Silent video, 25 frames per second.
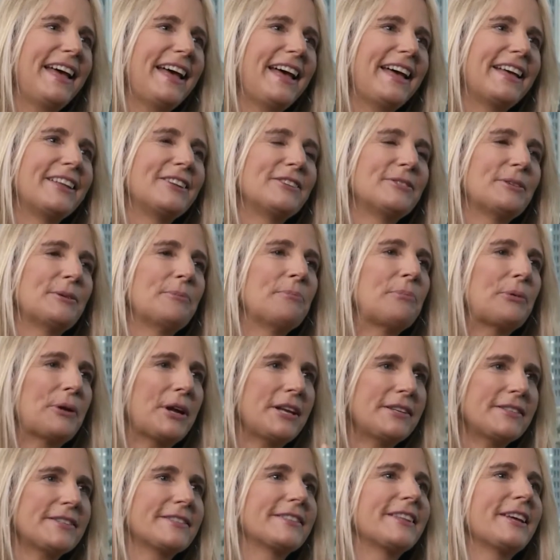and
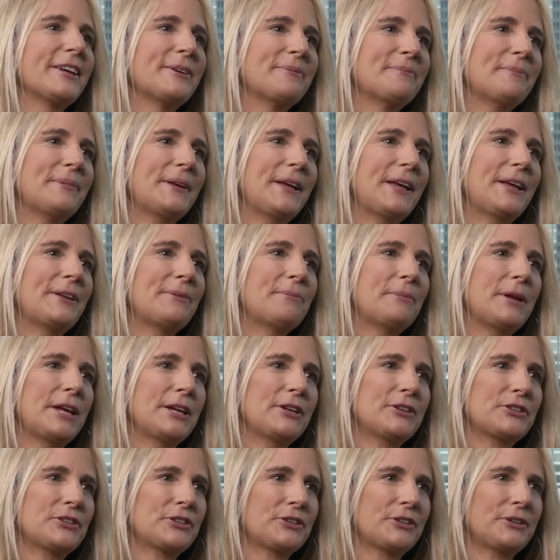embrace them and
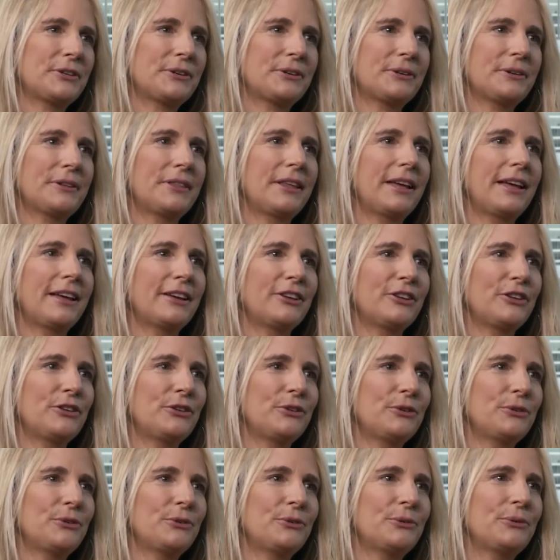make sure that
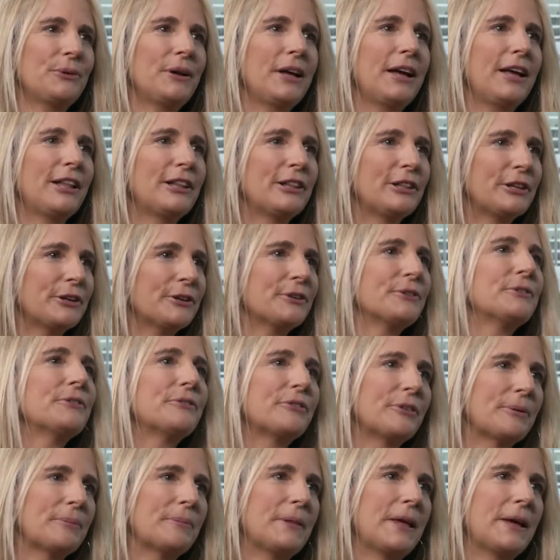you learn
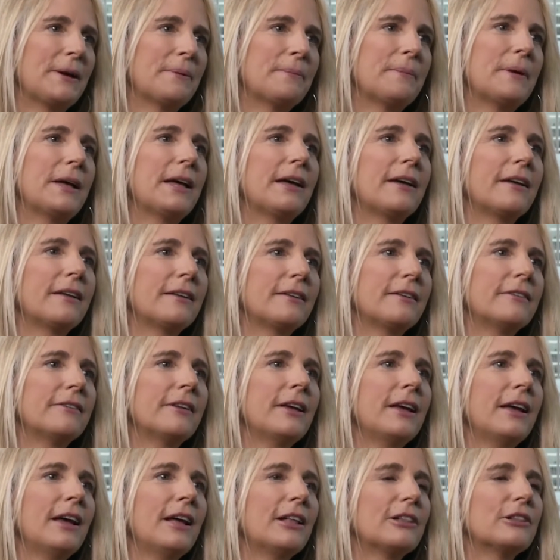from them and
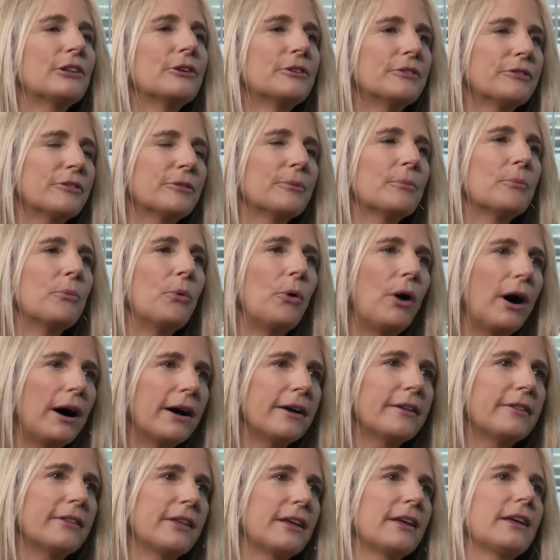learn from
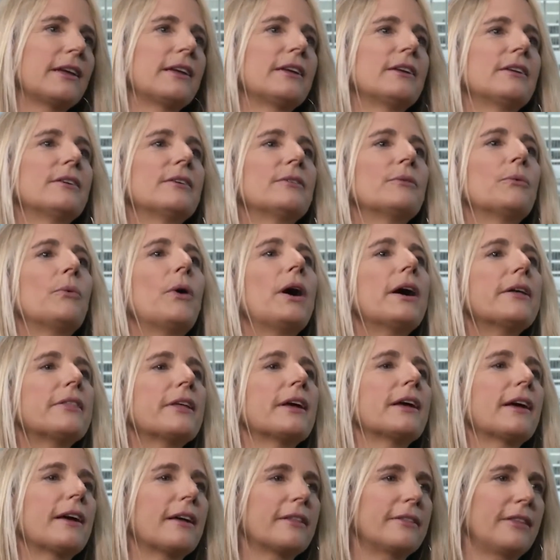why they
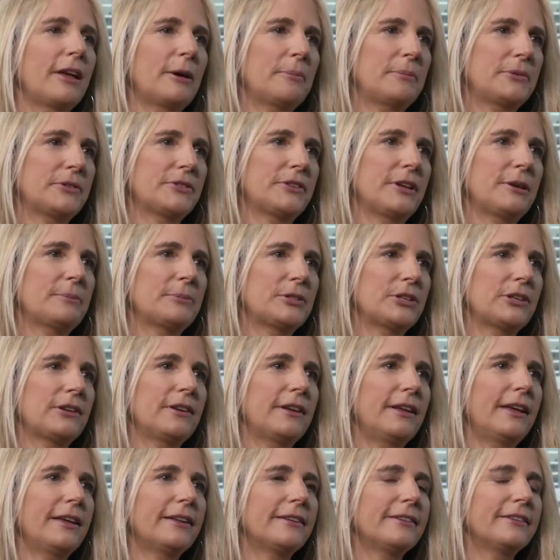had that
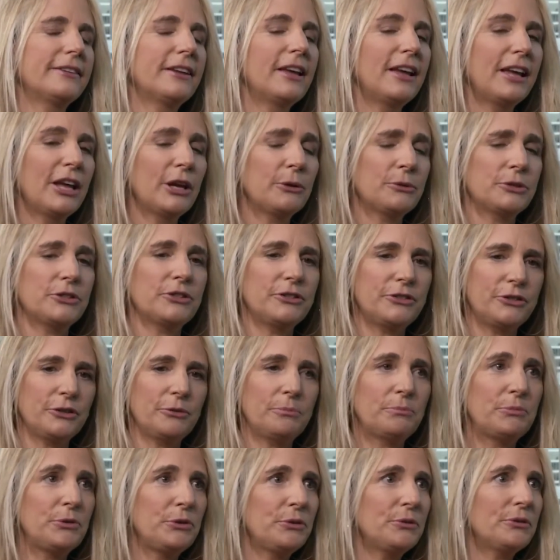perception. And it was just
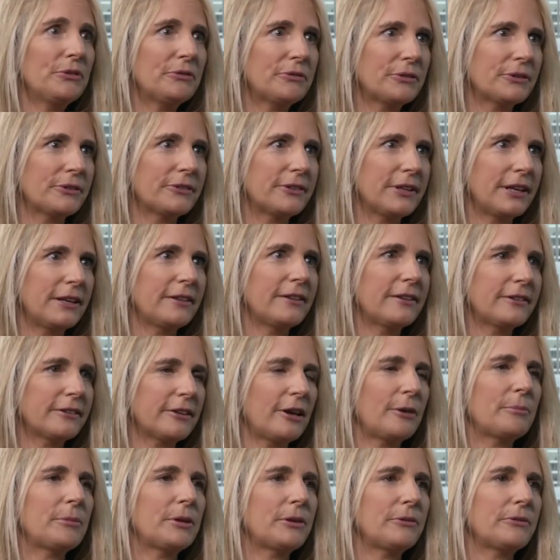so beautiful seeing this
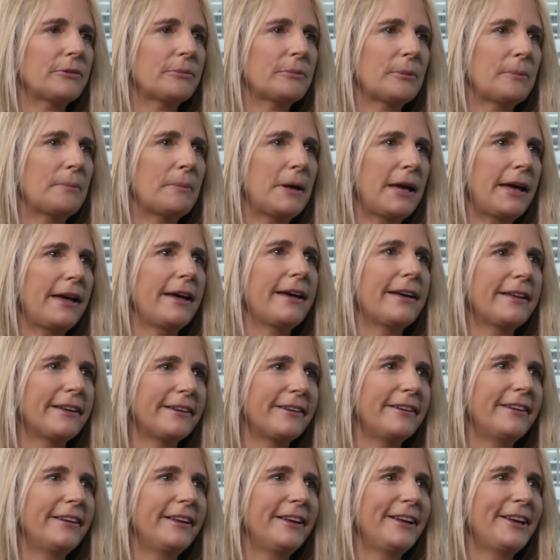coming from a
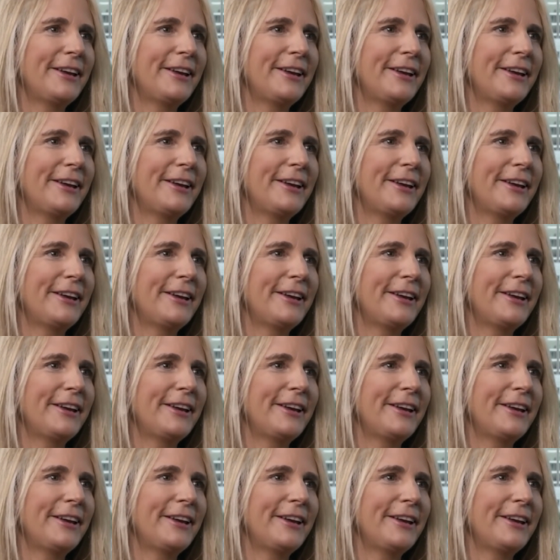man